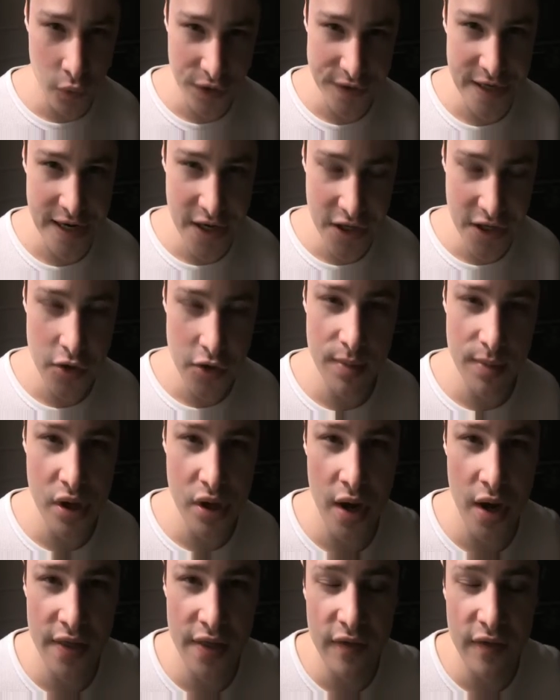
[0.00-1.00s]
take you
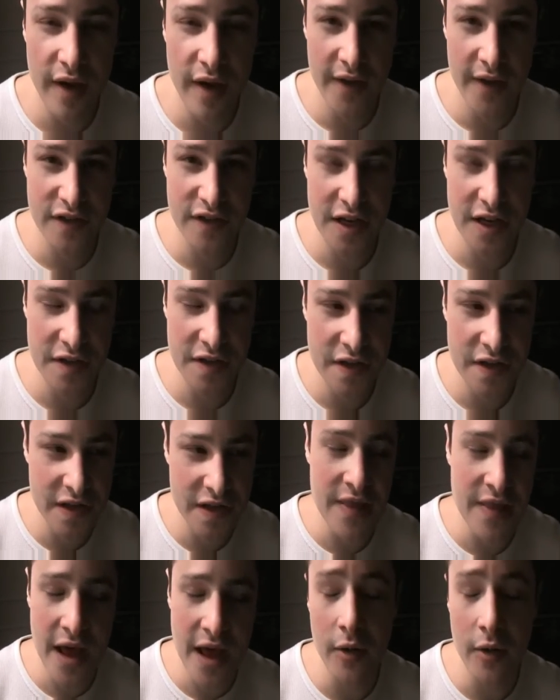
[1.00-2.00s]
beyond the five senses, and
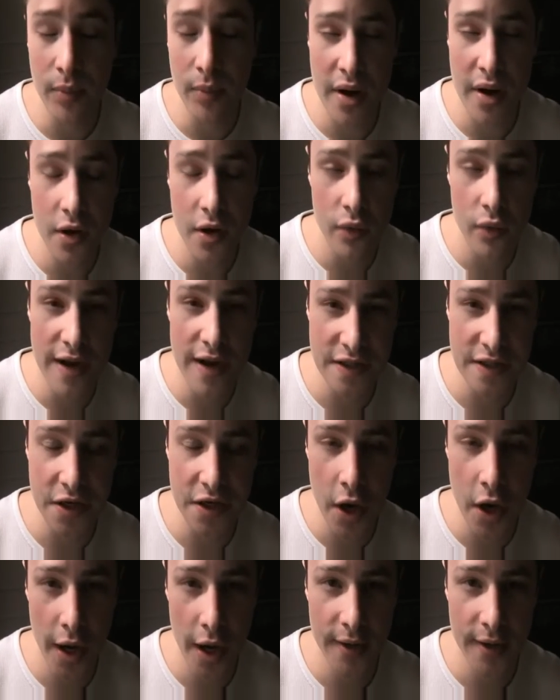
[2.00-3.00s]
that'll bring you right to
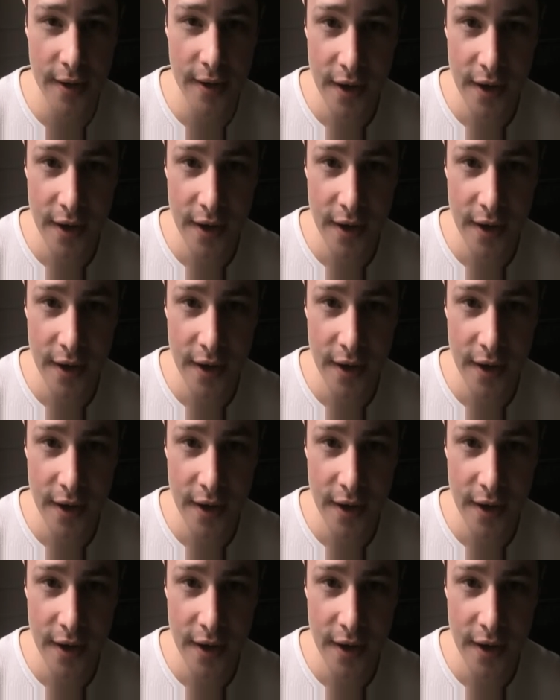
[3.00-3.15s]
God.